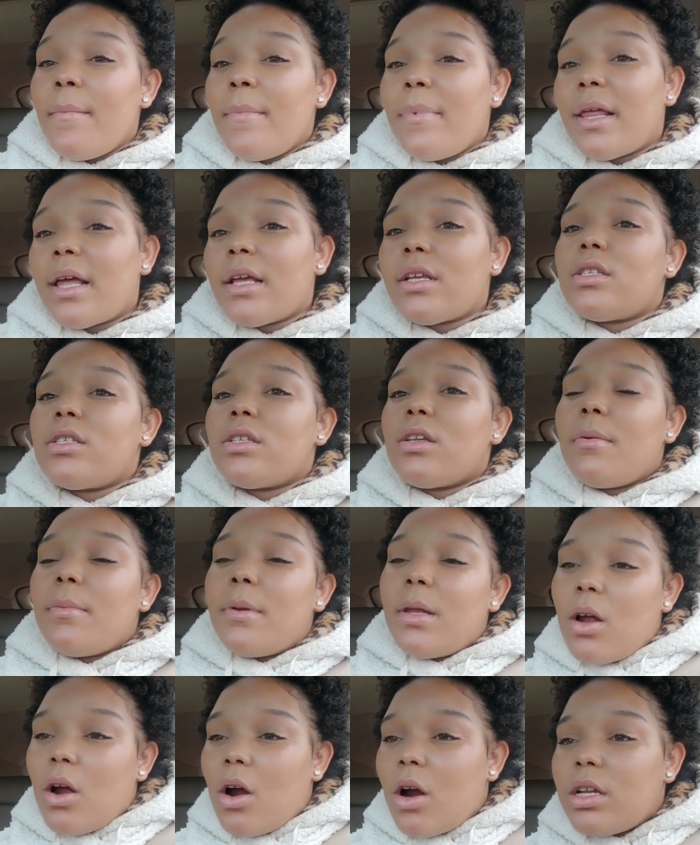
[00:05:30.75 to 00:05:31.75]
But that's just going
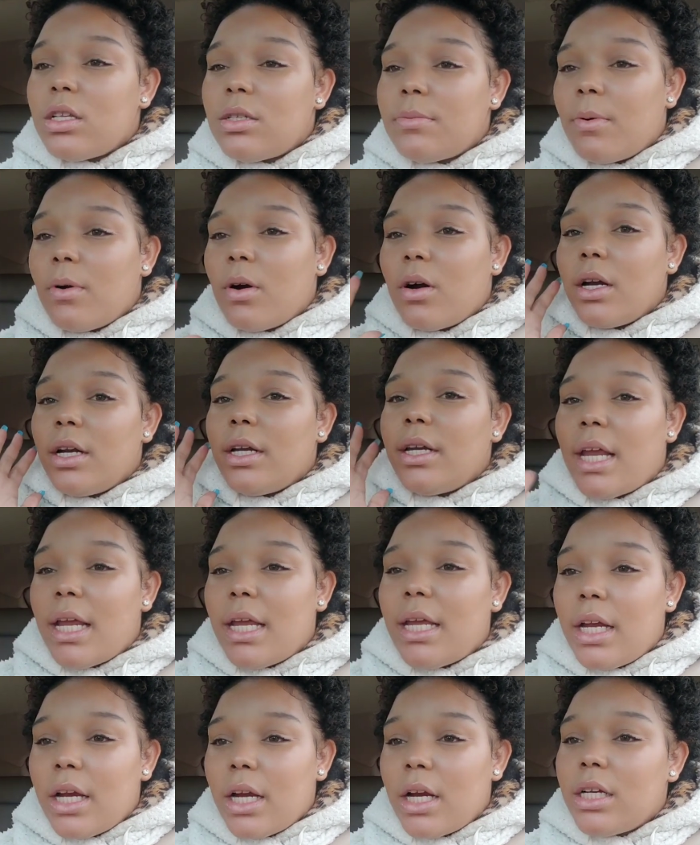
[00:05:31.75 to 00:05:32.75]
to be the hardest part,
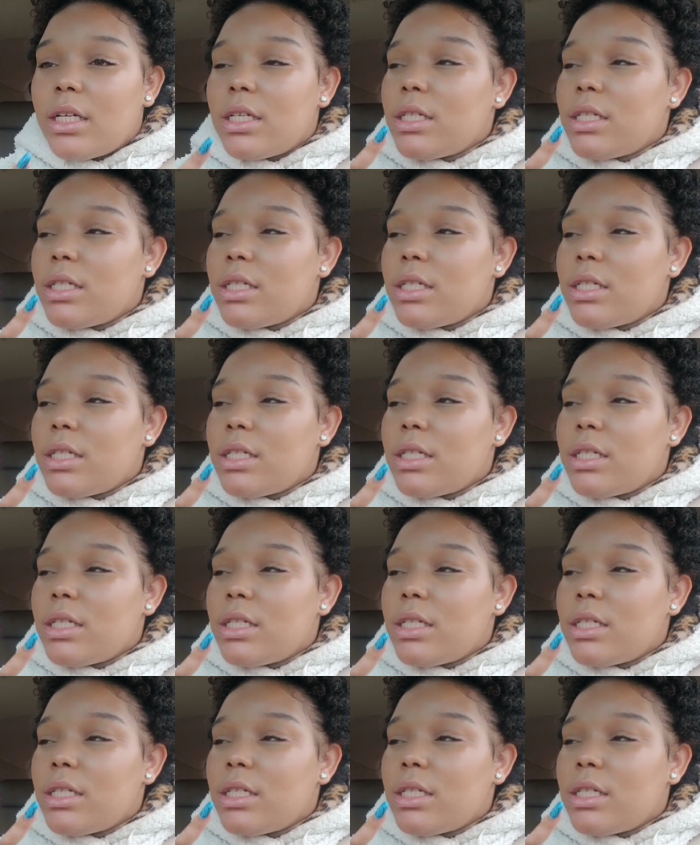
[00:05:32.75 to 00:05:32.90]
daycare.